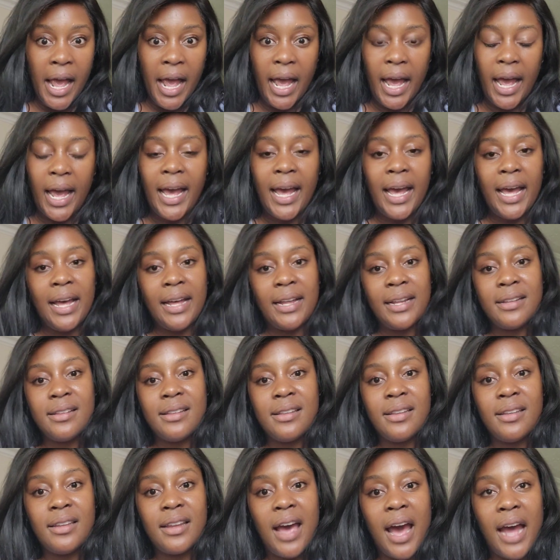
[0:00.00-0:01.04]
and
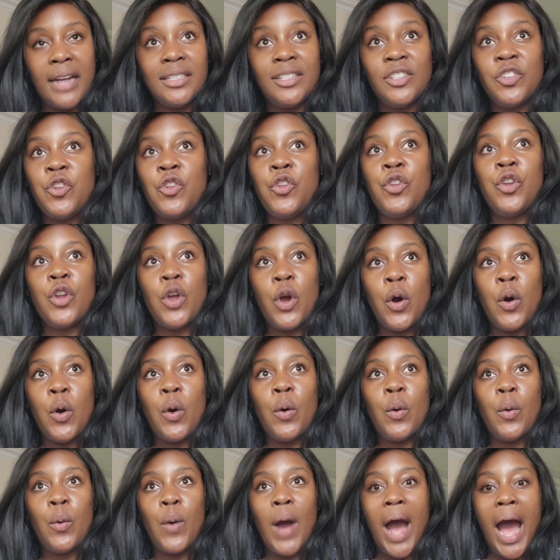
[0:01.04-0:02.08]
I didn't
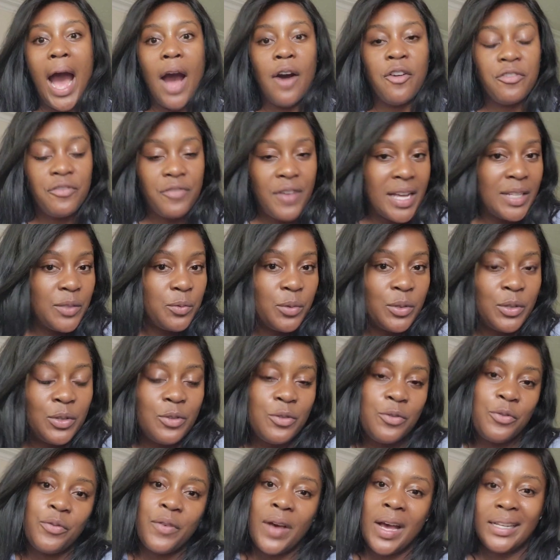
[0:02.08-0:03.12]
know how fast was too
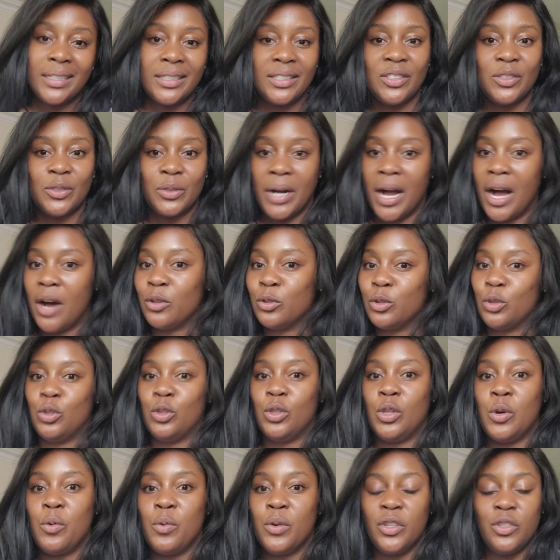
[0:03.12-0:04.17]
fast or how
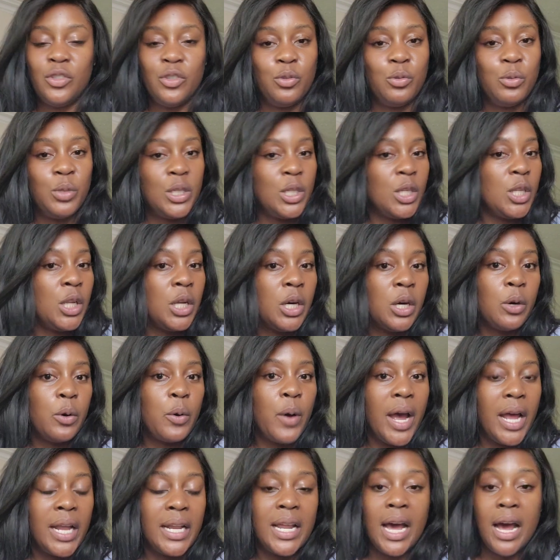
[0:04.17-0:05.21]
slow was too slow.
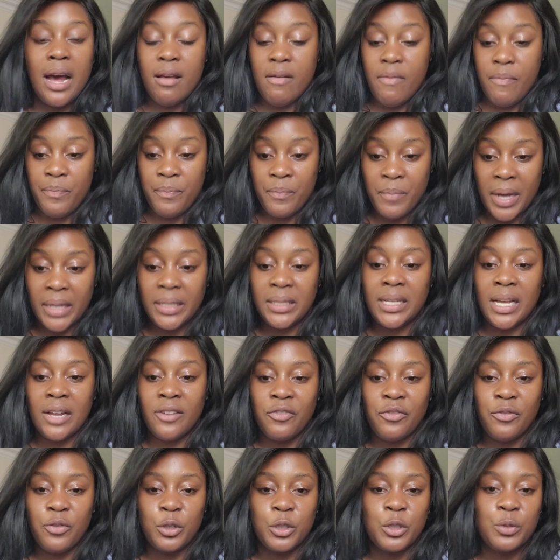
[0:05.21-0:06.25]
And my son
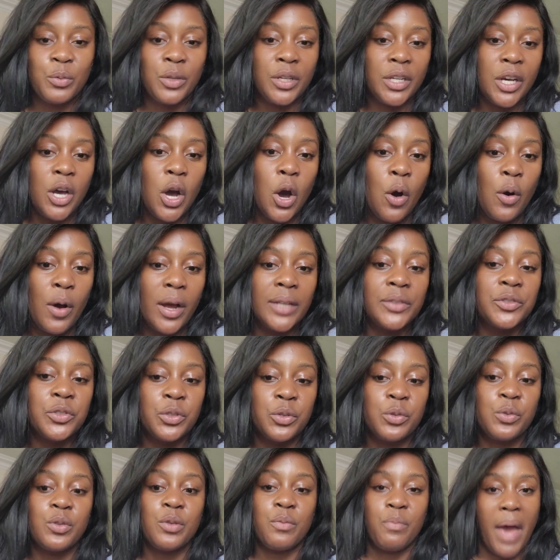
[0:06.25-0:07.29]
forced me to go
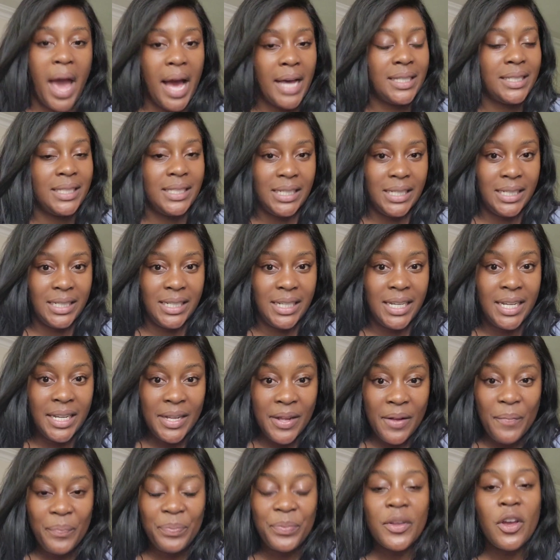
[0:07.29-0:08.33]
into the backseat
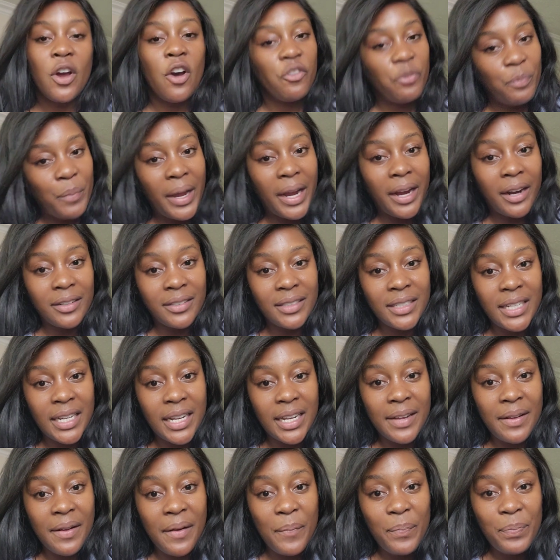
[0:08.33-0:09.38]
of
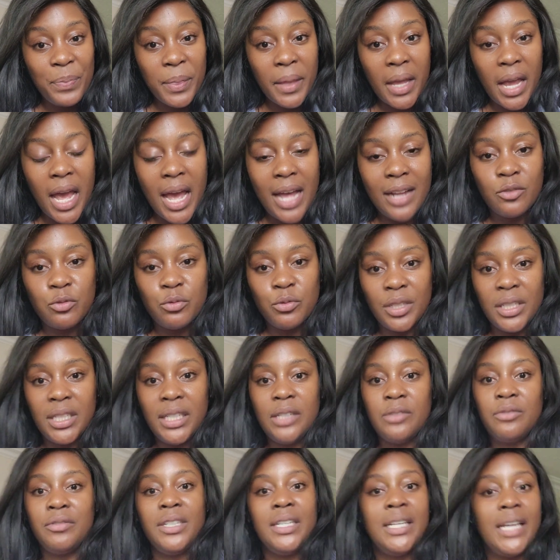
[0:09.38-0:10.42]
parenting and
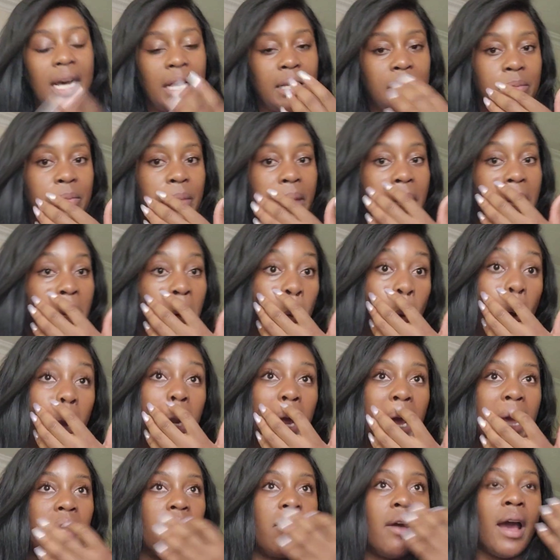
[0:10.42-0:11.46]
really recalibrating what
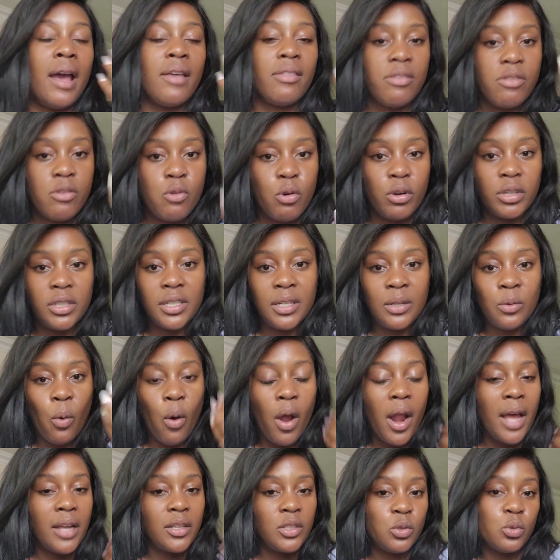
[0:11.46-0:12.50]
I thought and
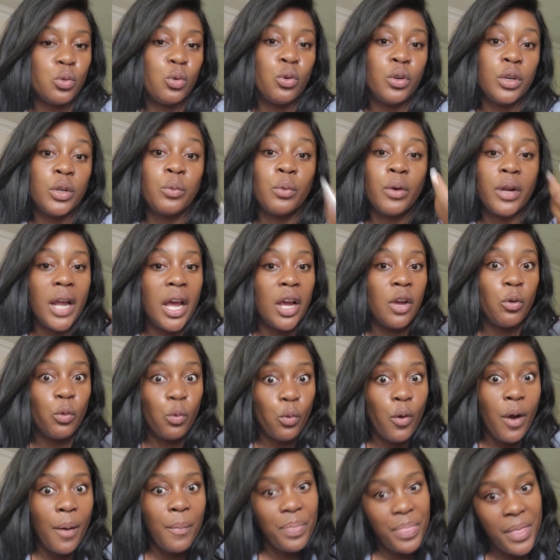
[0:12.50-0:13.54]
what I saw and what I
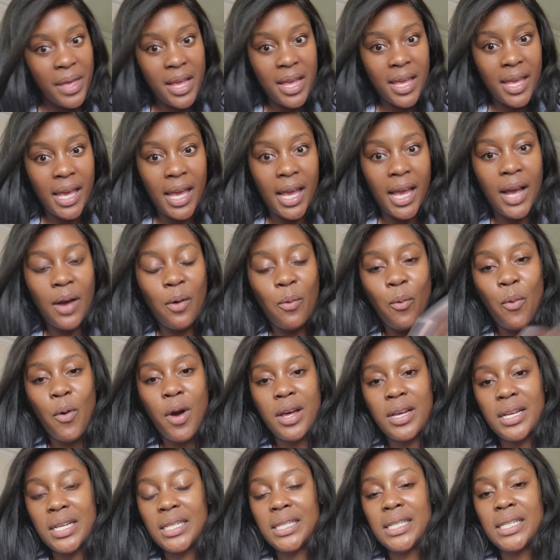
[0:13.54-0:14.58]
grew up thinking
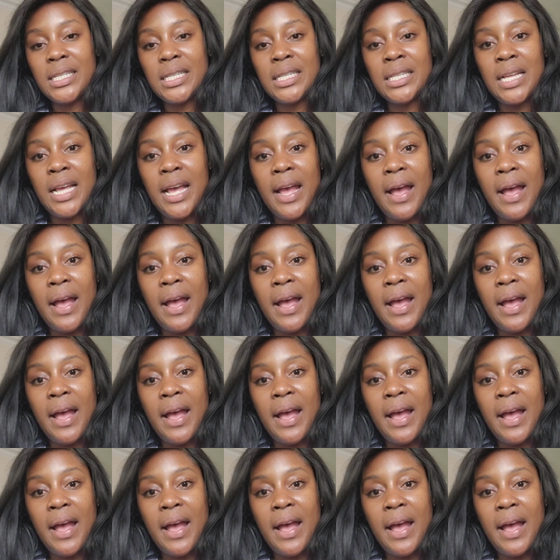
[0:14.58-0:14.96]
was